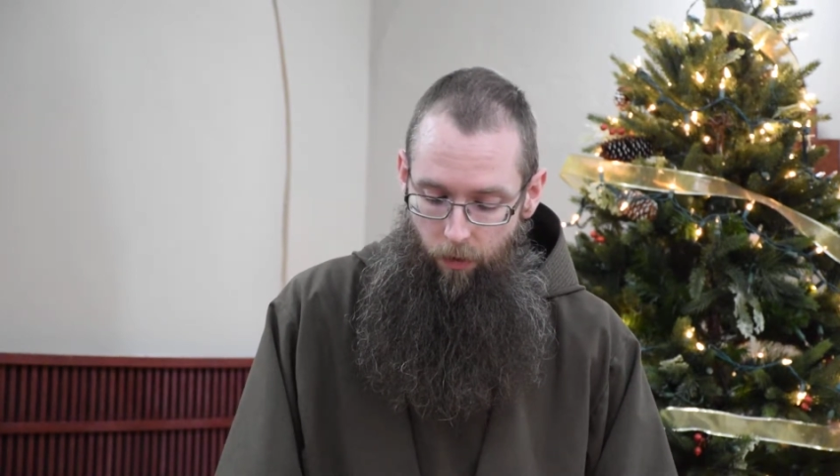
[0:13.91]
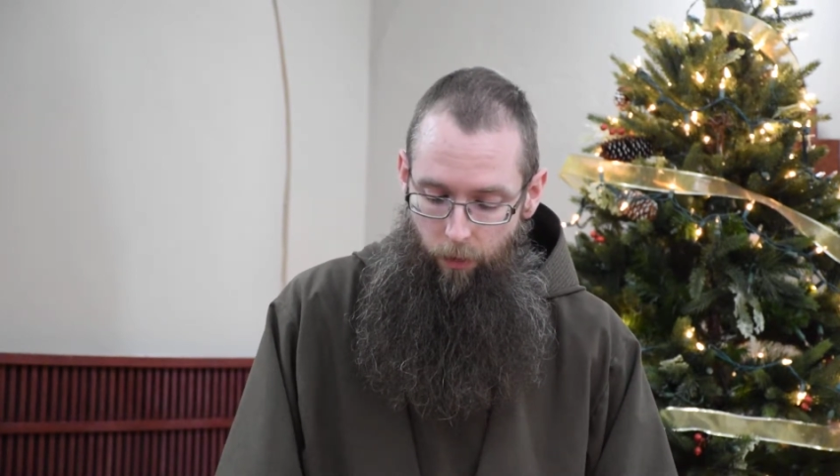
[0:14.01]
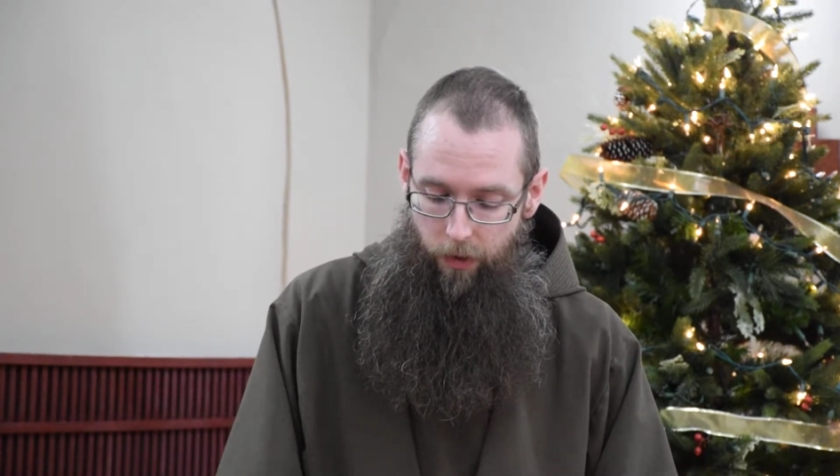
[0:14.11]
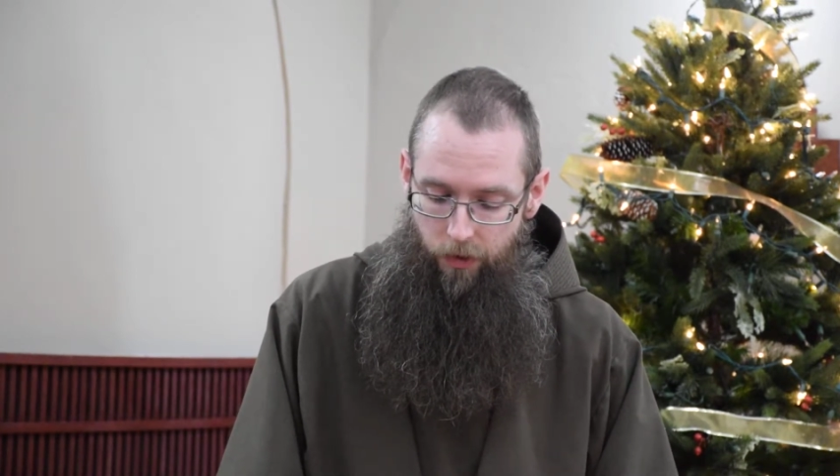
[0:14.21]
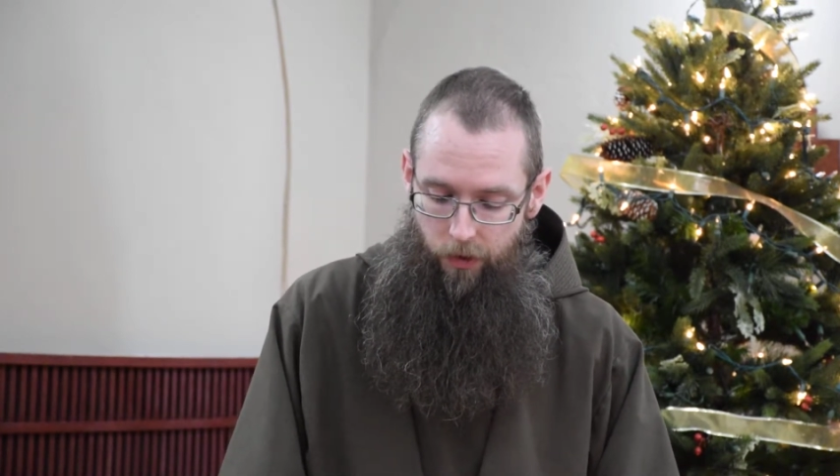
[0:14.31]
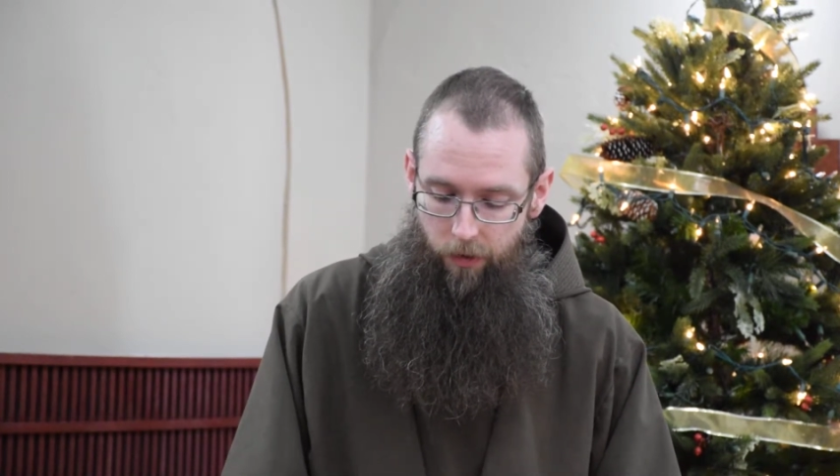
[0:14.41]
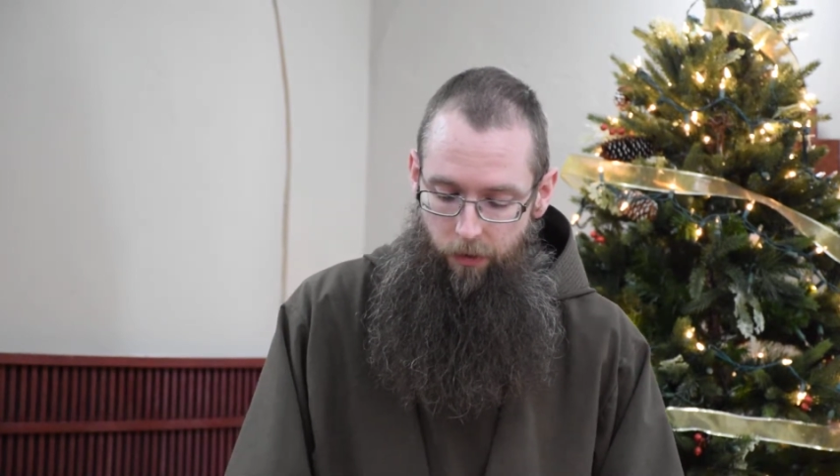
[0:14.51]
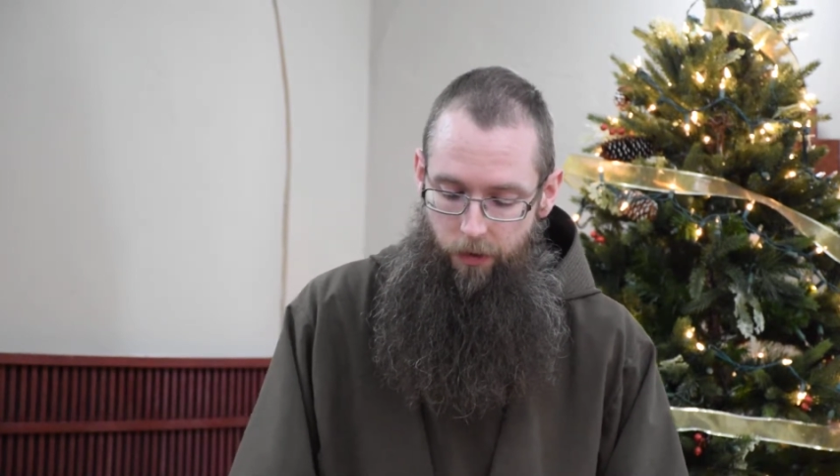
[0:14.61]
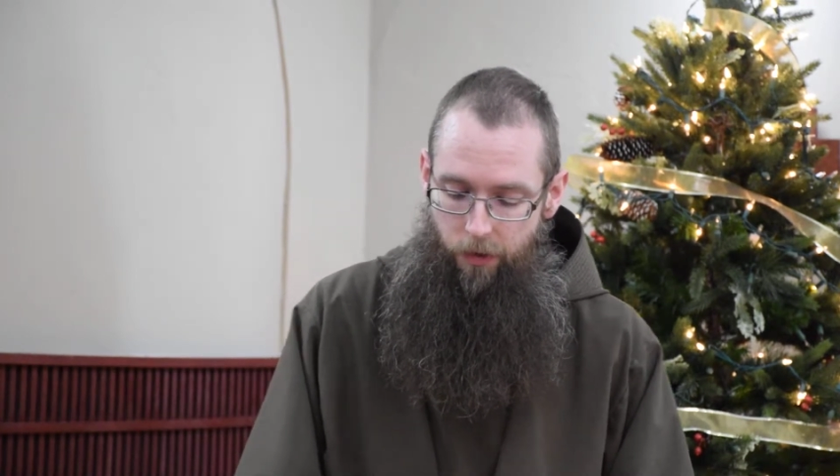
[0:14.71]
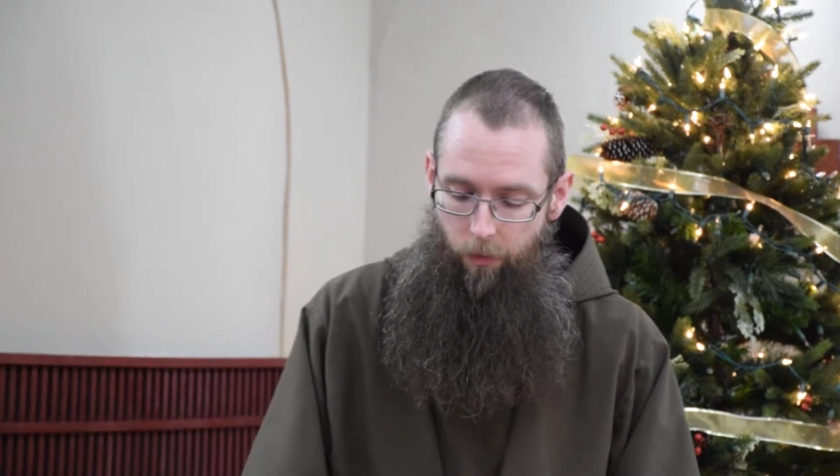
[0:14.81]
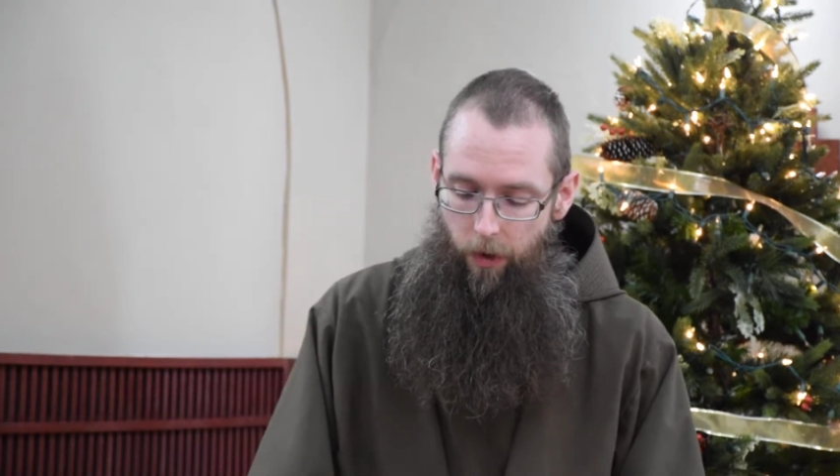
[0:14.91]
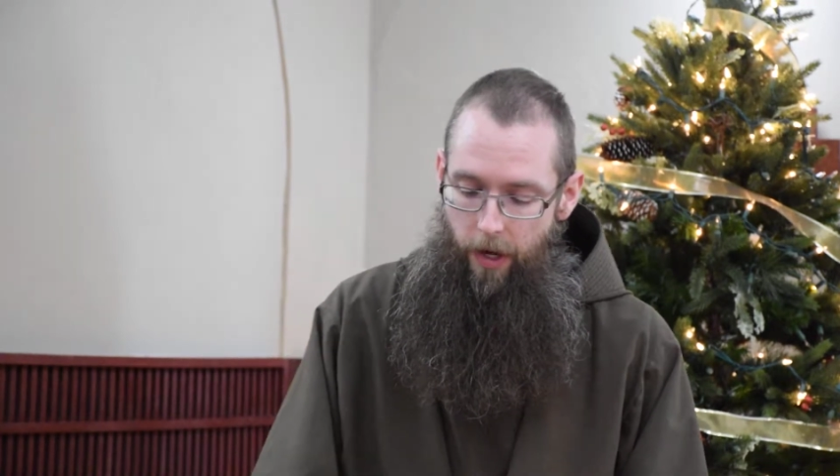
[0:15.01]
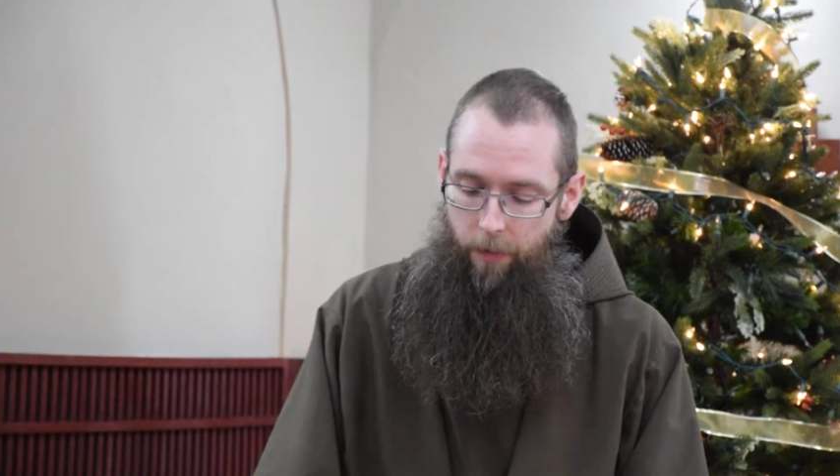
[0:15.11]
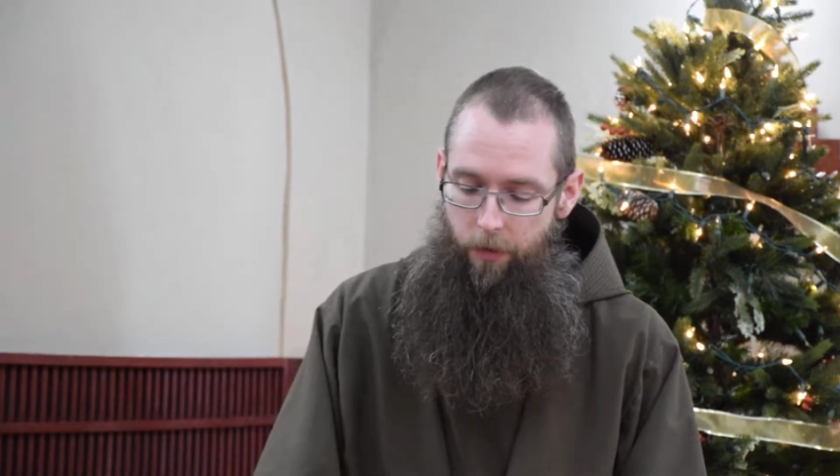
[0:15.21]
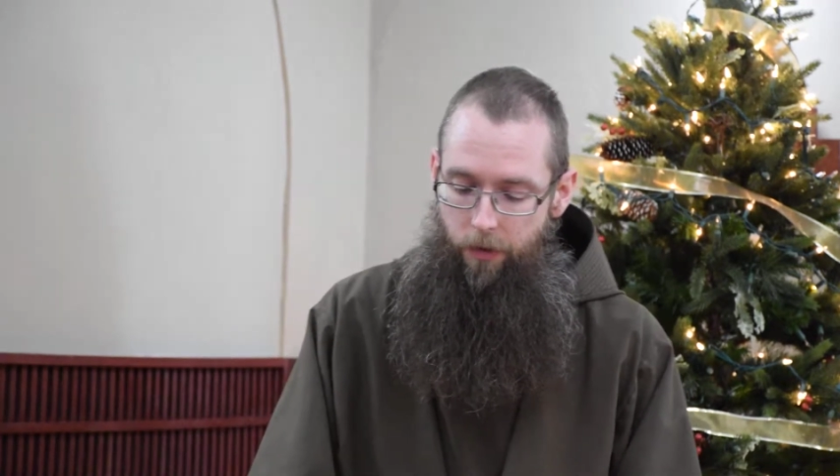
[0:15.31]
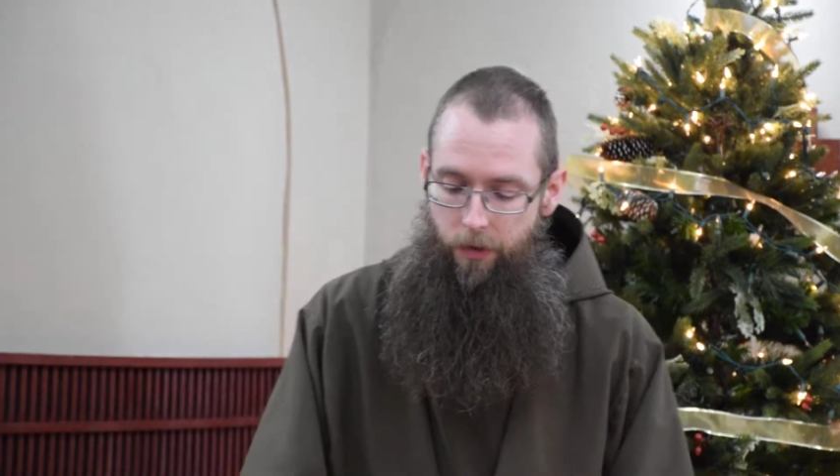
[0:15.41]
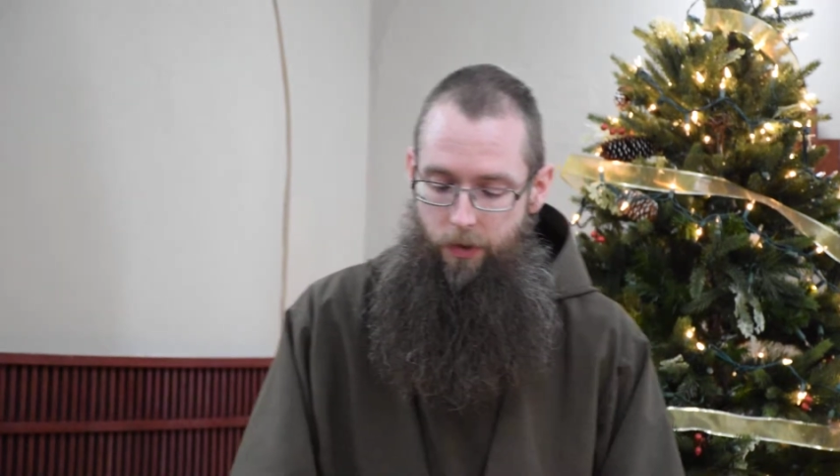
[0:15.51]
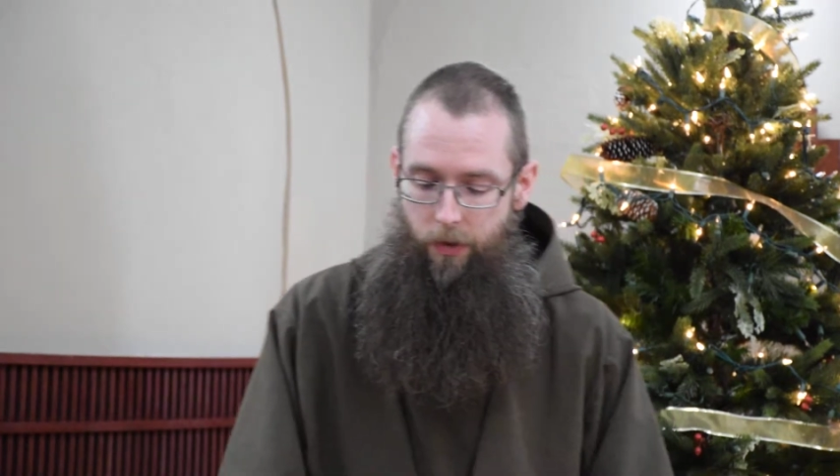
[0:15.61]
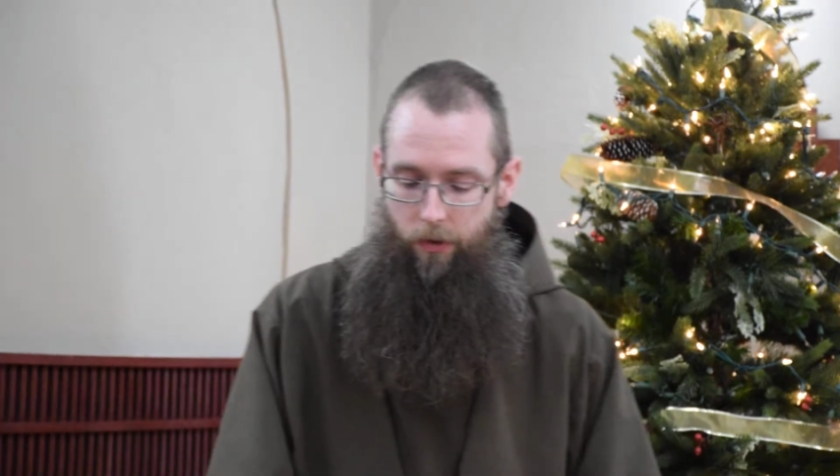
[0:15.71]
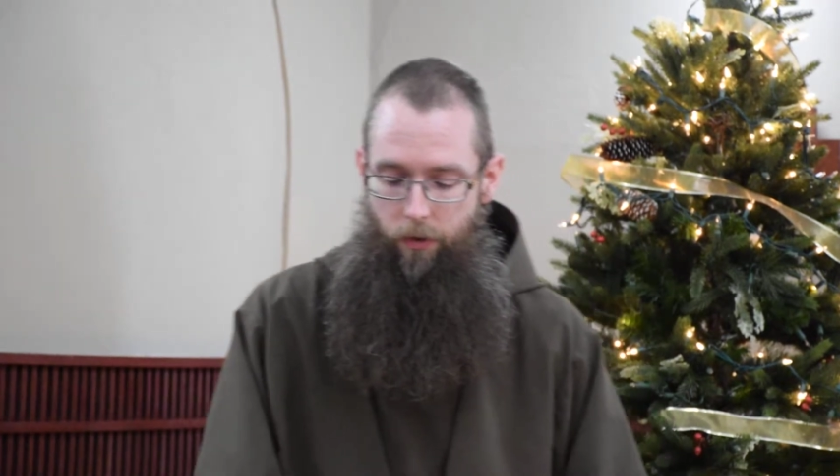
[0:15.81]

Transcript: We can see this in what happens